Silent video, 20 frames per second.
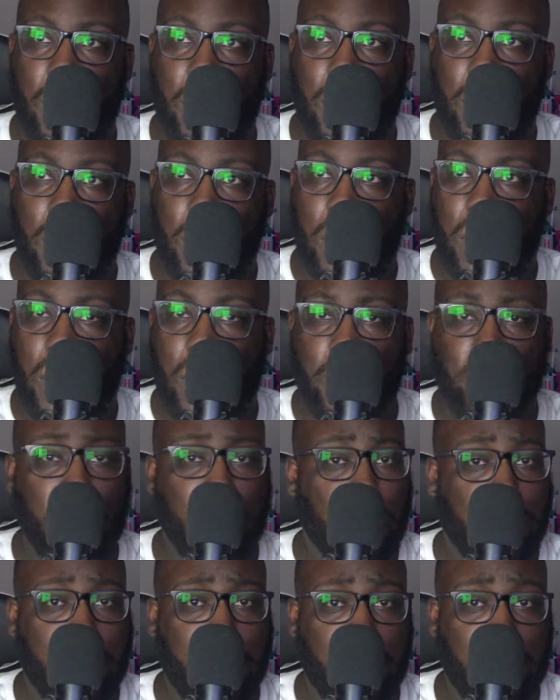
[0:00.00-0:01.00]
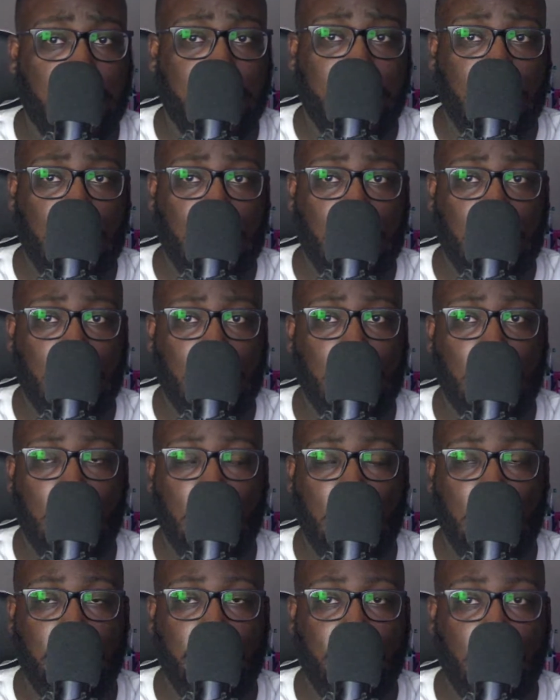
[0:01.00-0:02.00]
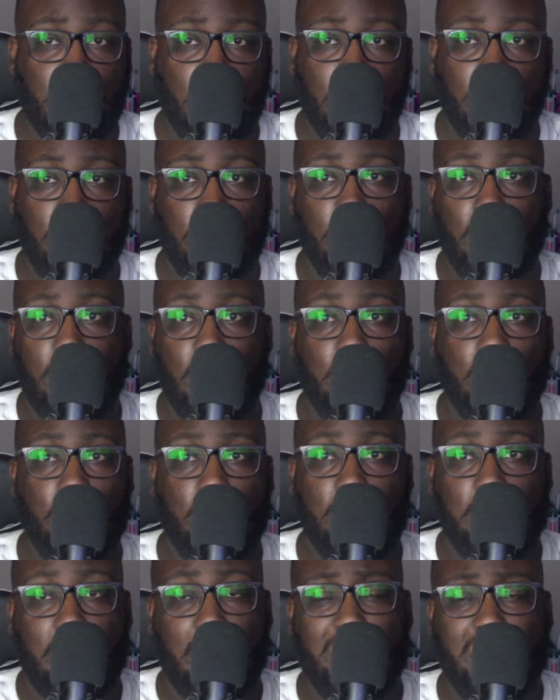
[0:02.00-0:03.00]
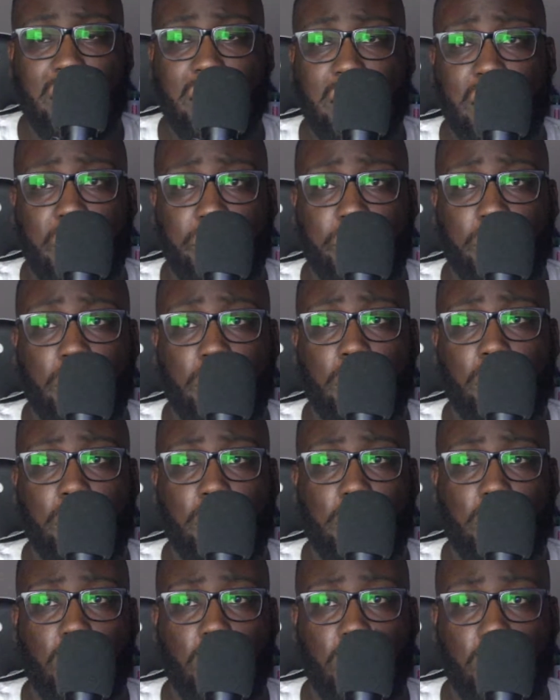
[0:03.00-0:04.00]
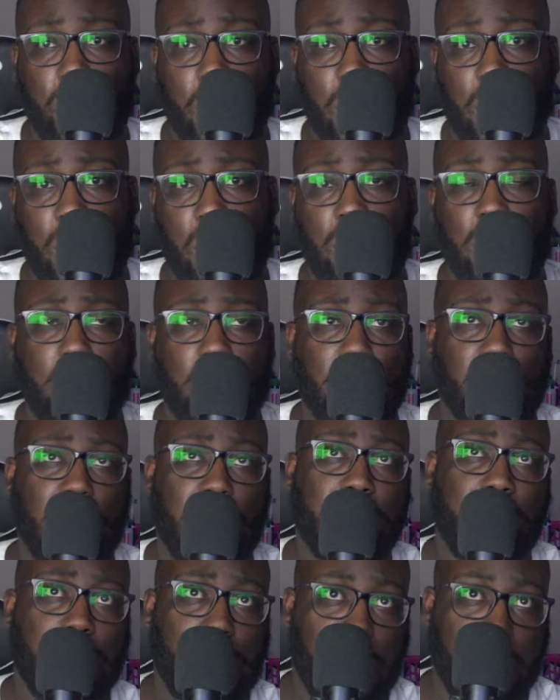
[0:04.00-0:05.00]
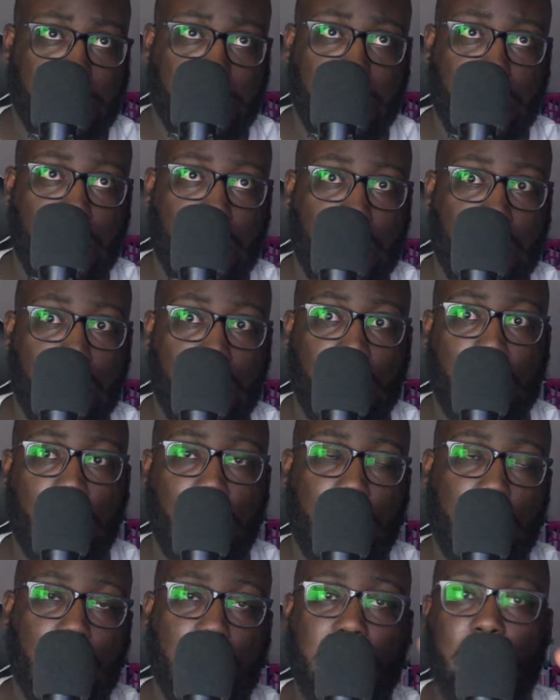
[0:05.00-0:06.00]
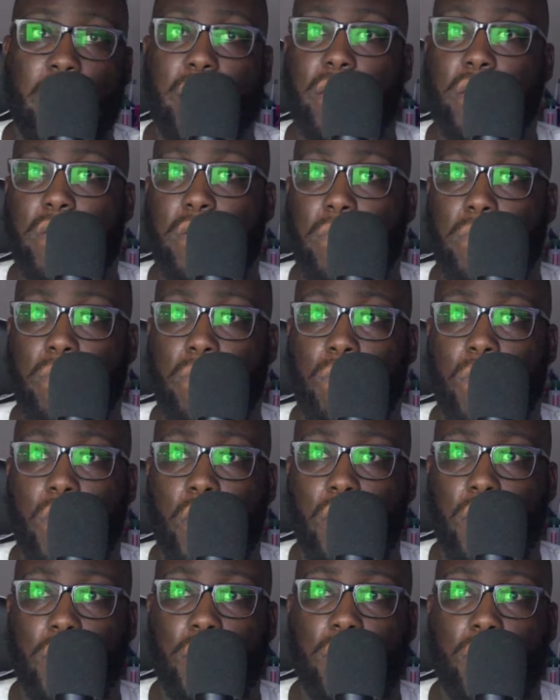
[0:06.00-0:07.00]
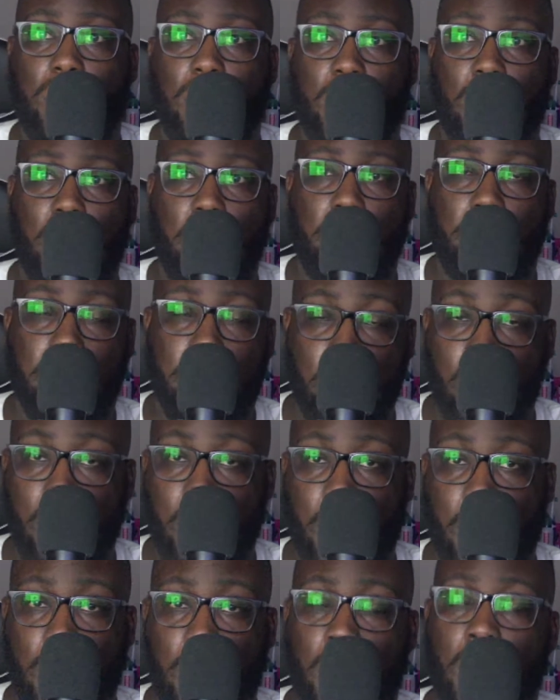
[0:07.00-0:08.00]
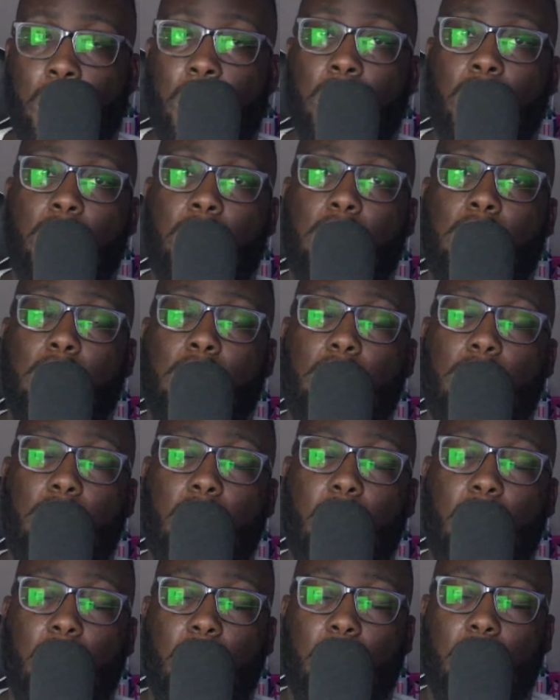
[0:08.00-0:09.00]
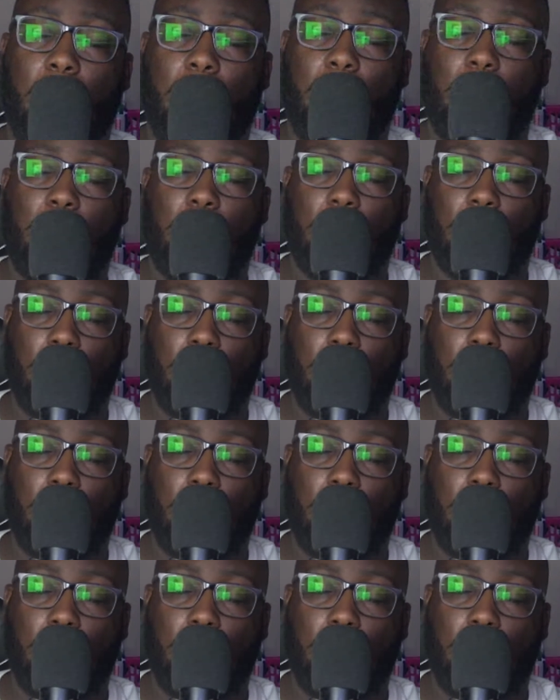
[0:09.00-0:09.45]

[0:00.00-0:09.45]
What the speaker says: there were four devices shown: the Galaxy Z Fold 3, the Z Flip 3, the Galaxy Watch 4, and